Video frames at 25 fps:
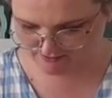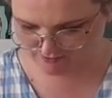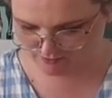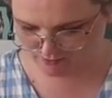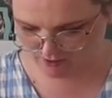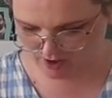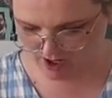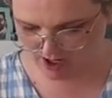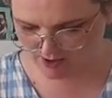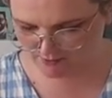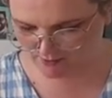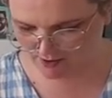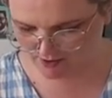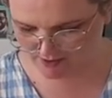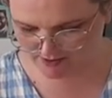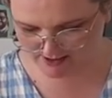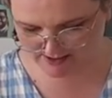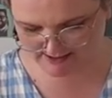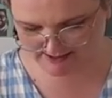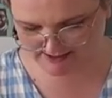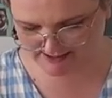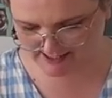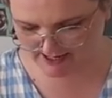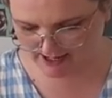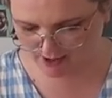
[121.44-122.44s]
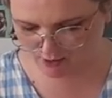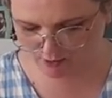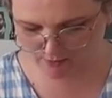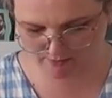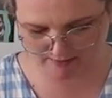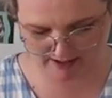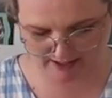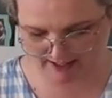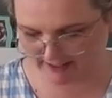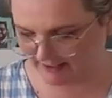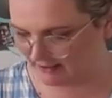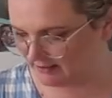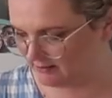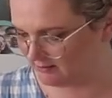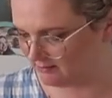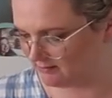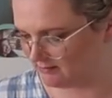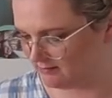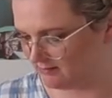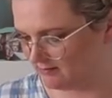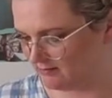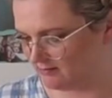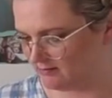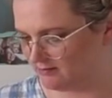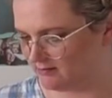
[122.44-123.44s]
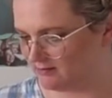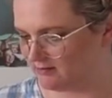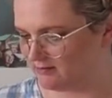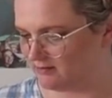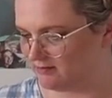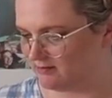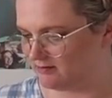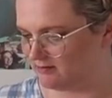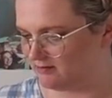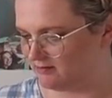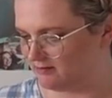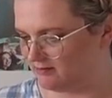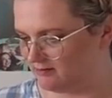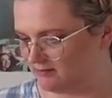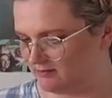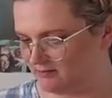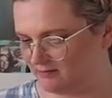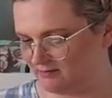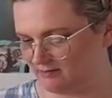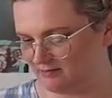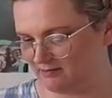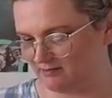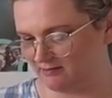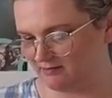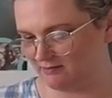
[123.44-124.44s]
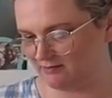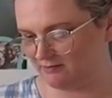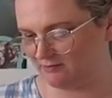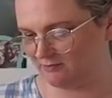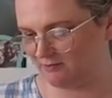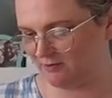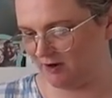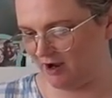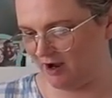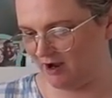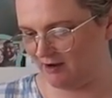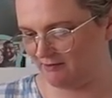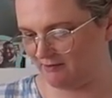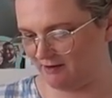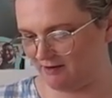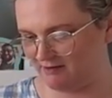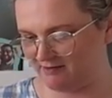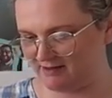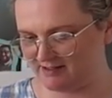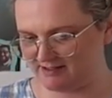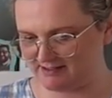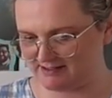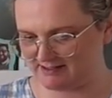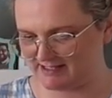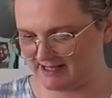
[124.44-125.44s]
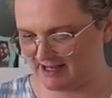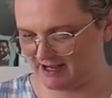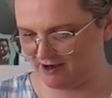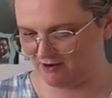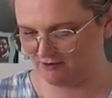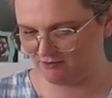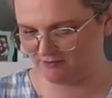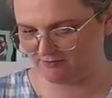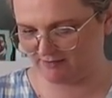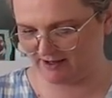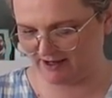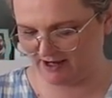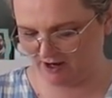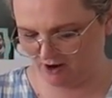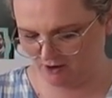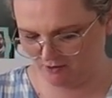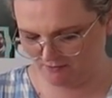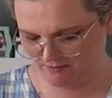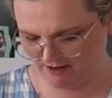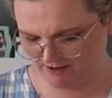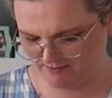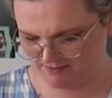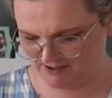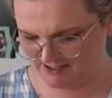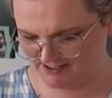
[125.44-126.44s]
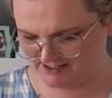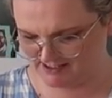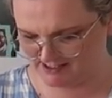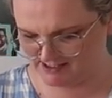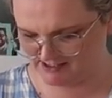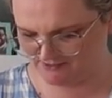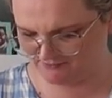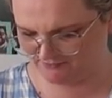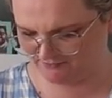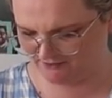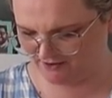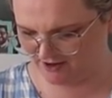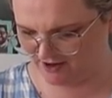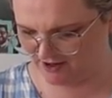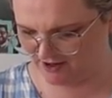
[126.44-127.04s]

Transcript: Why won't it tell me? Why won't it tell me? Oh, maybe this is a